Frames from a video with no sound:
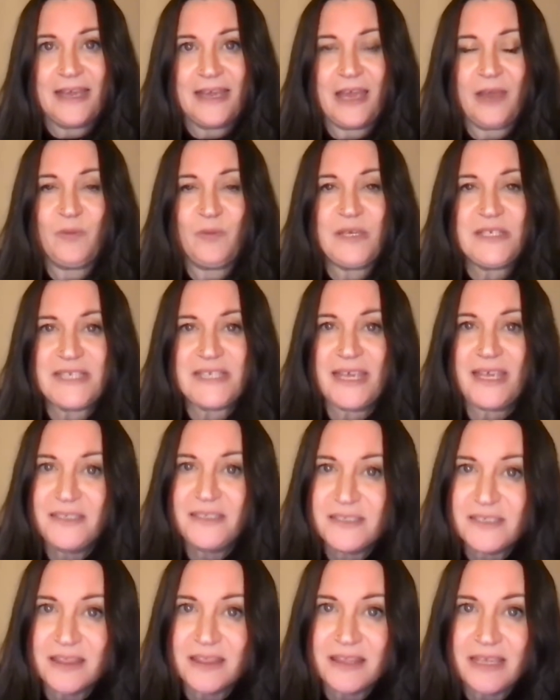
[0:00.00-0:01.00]
And we
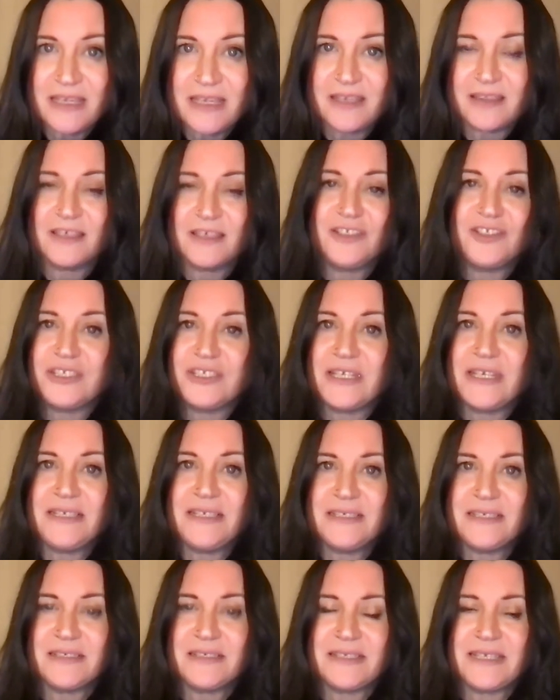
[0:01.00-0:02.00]
tend to think that
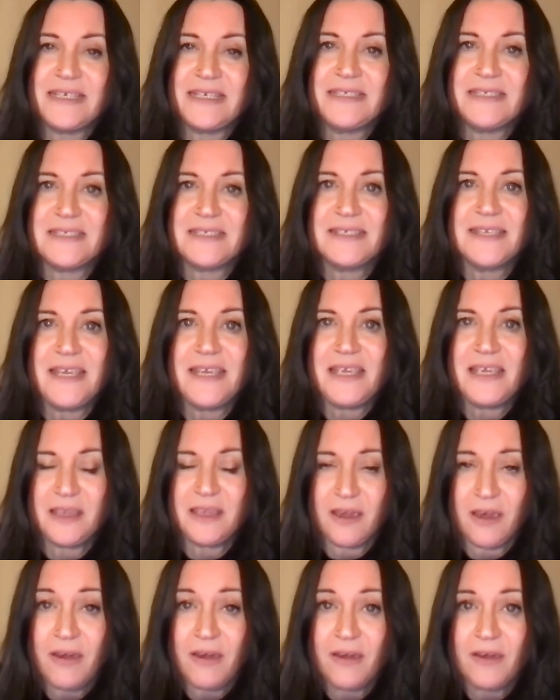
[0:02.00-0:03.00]
Jesus is seeing
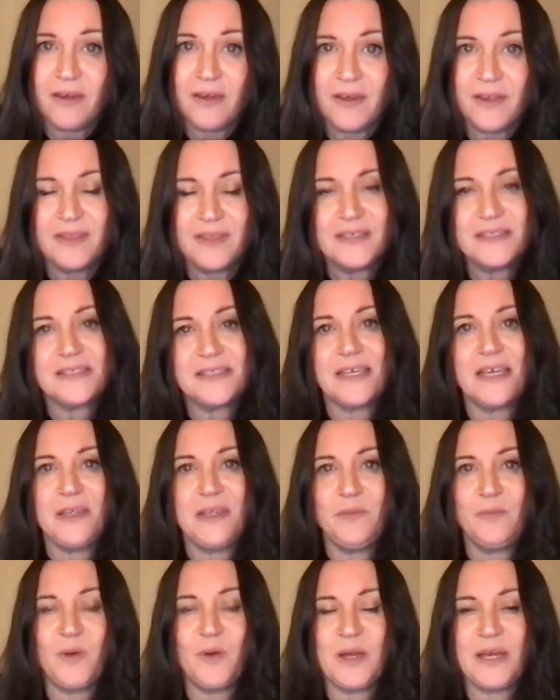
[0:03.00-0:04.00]
her the
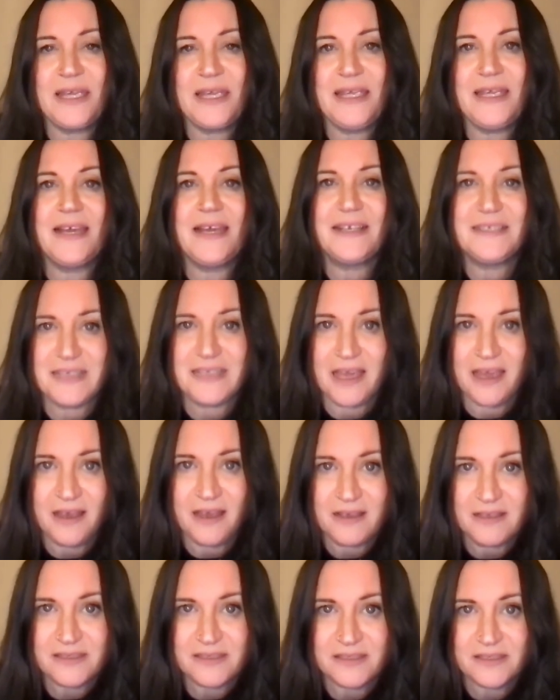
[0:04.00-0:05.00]
same way as
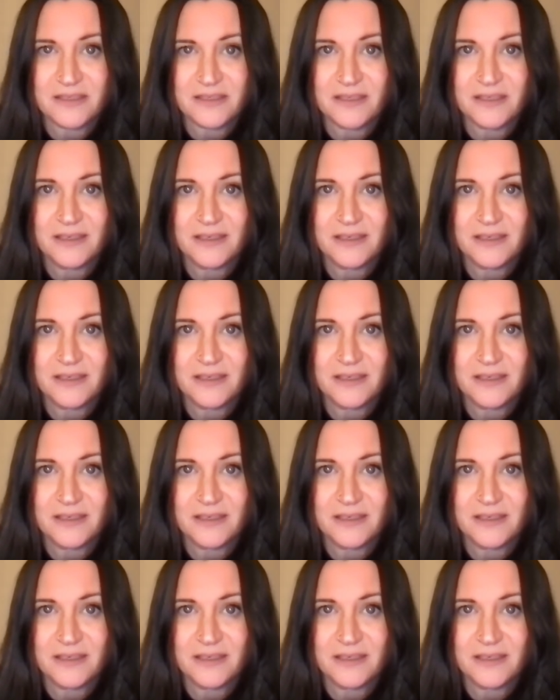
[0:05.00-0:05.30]
us.